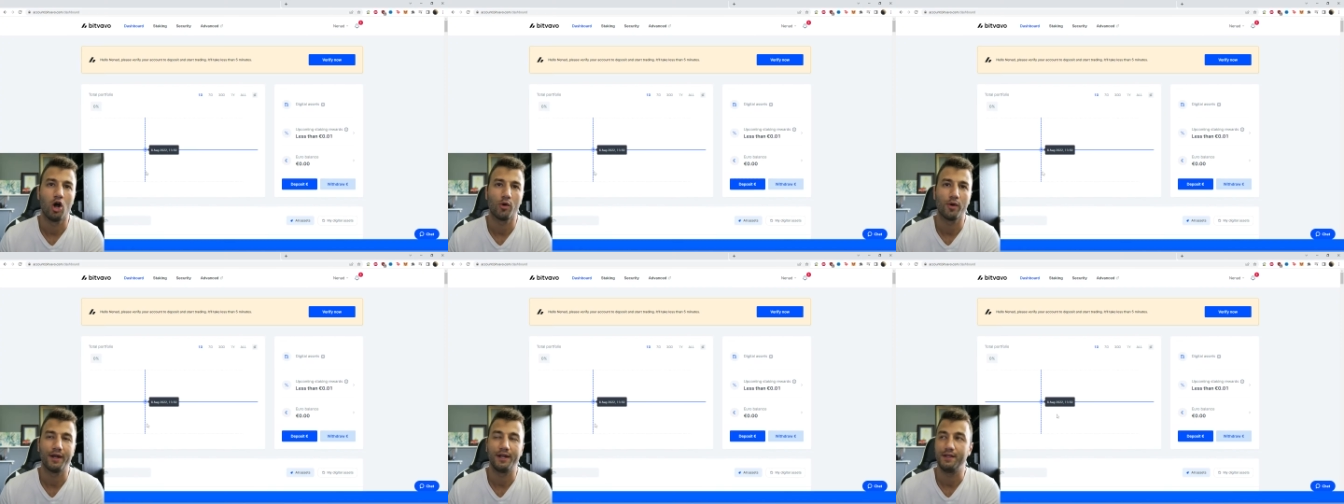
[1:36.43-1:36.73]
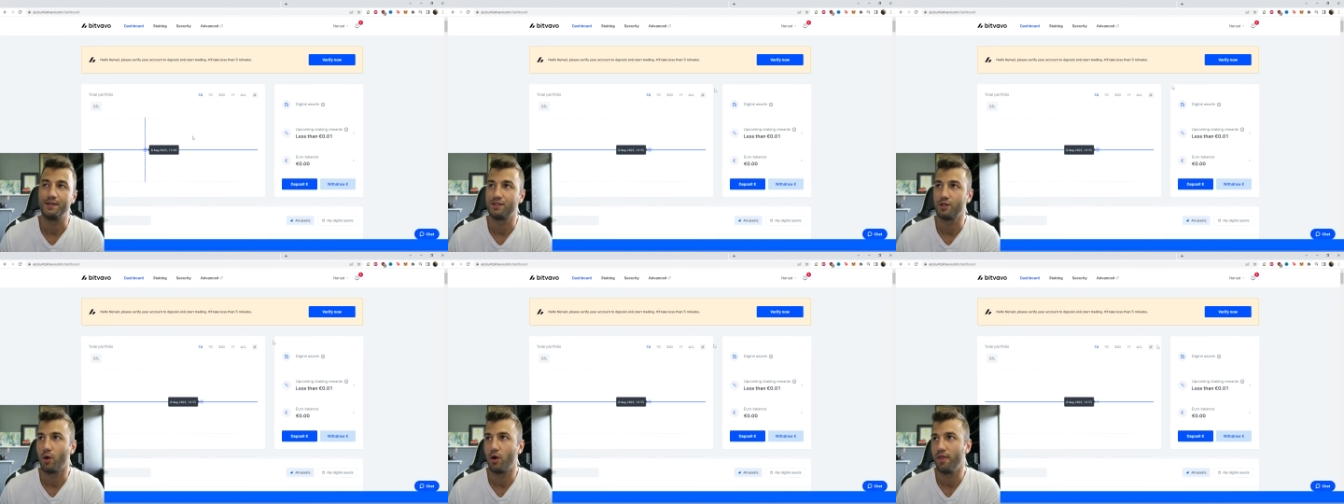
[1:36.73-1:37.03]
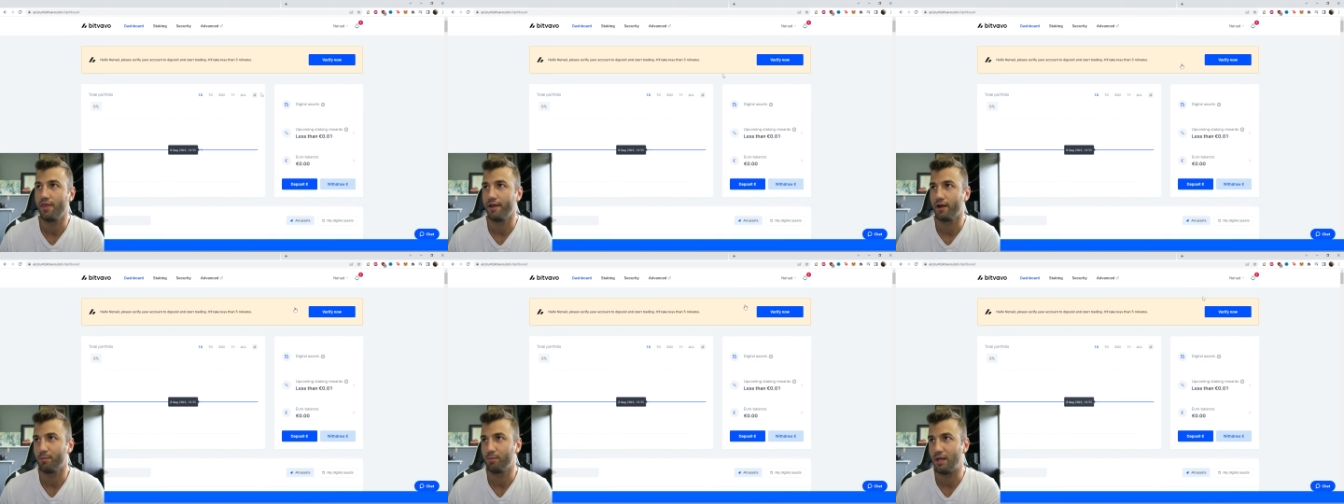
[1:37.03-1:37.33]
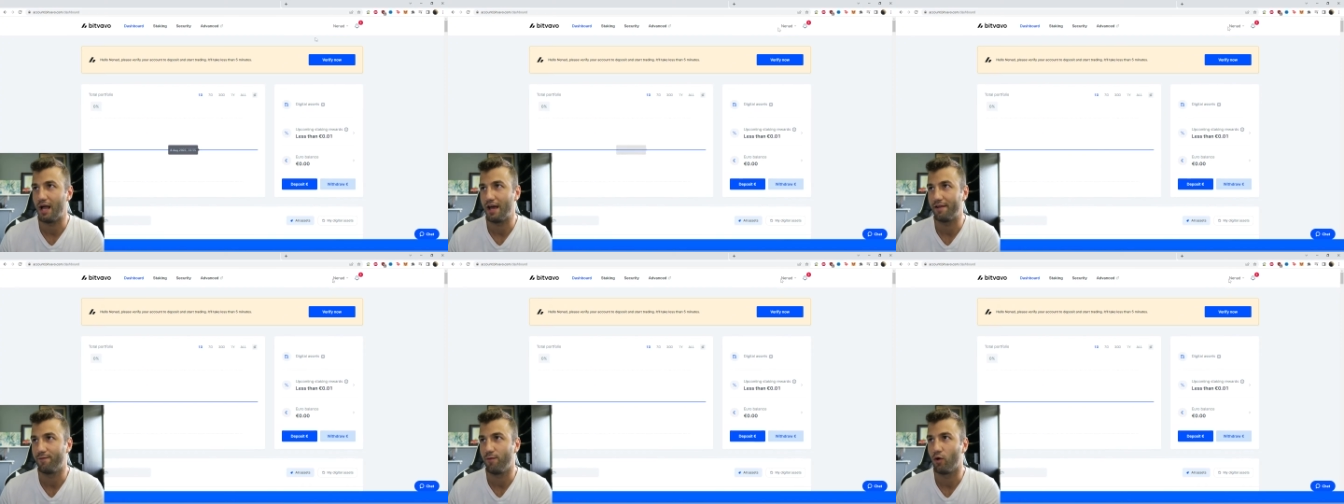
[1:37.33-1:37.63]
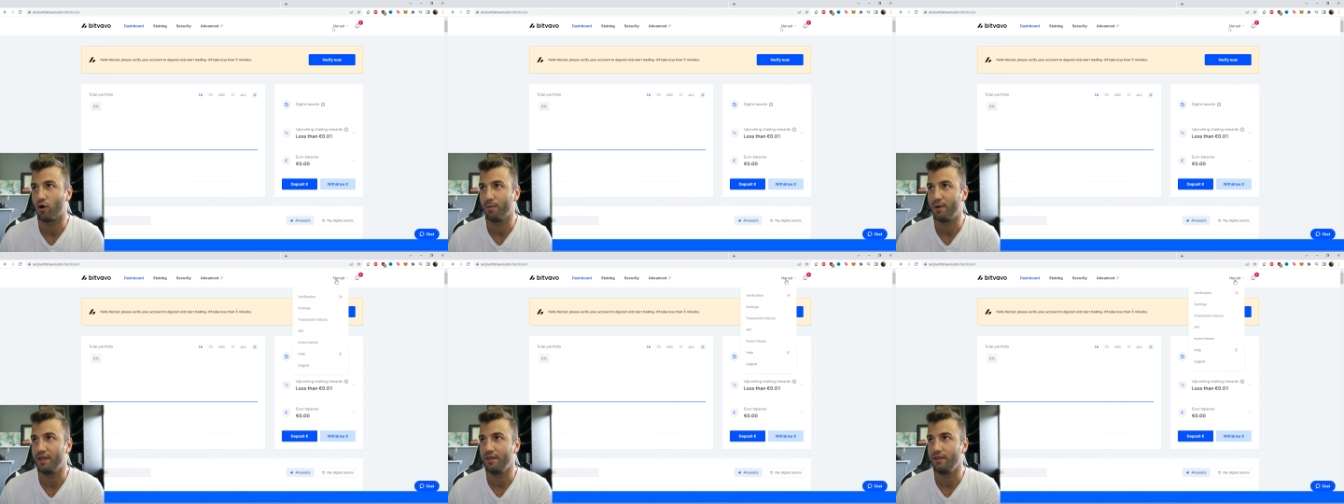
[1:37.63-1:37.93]
Alrighty, so on their
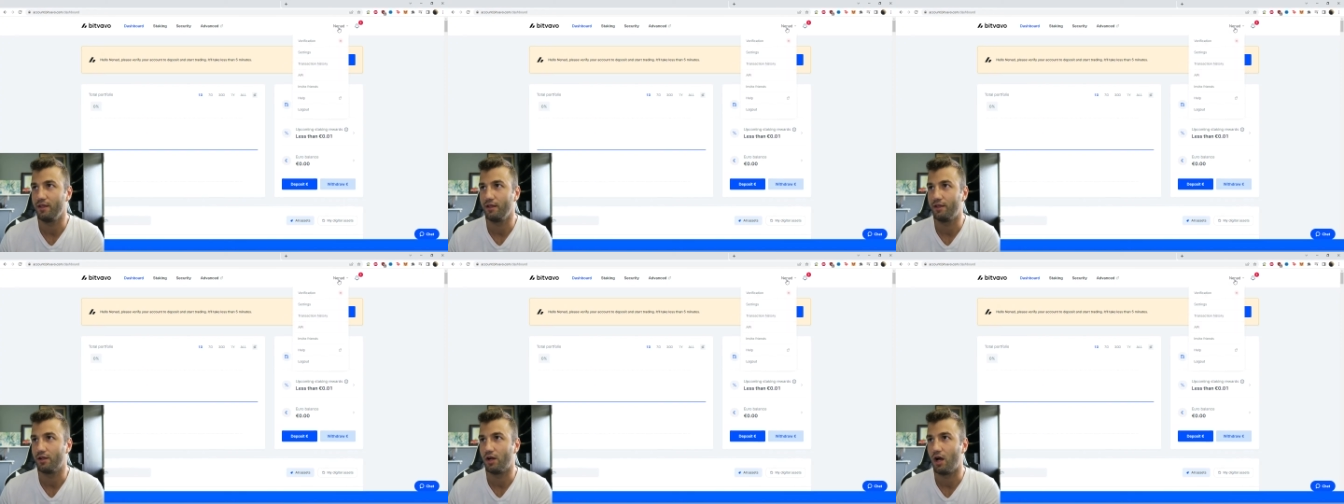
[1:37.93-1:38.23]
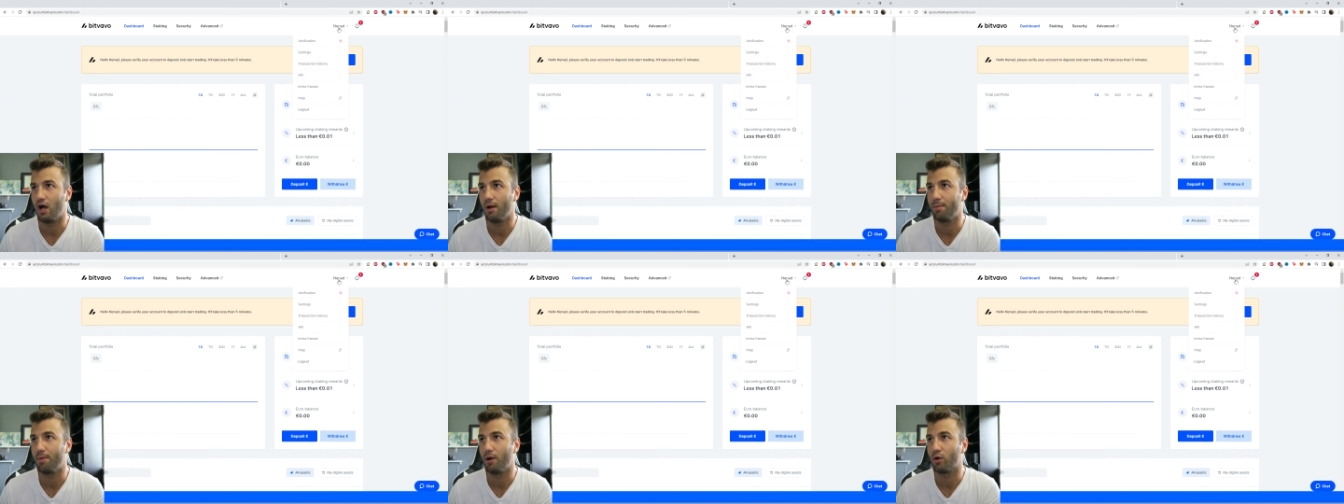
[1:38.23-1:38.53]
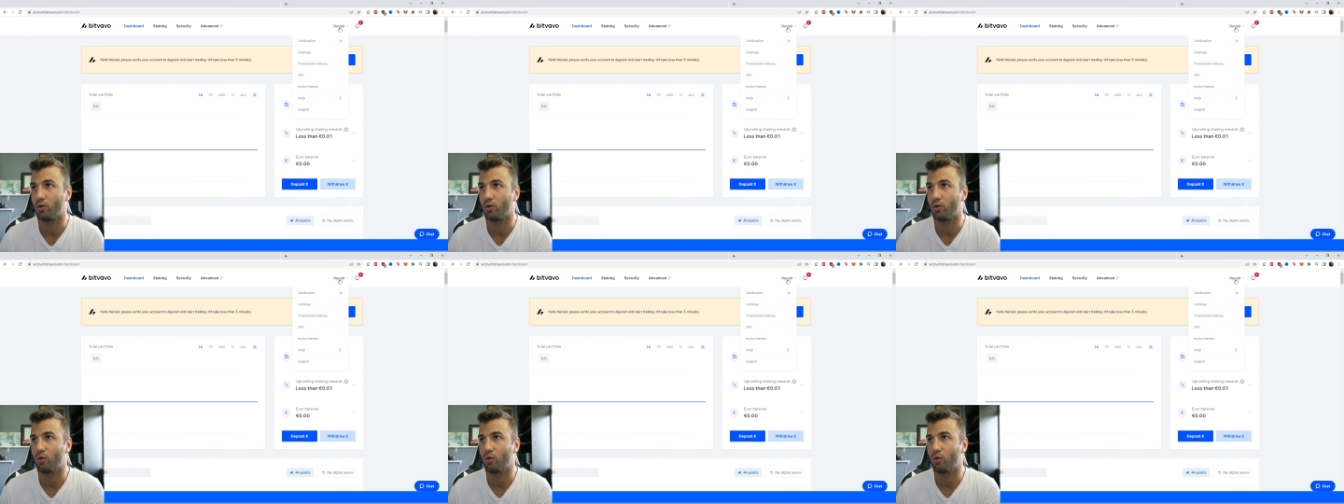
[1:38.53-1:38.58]
platform, in the top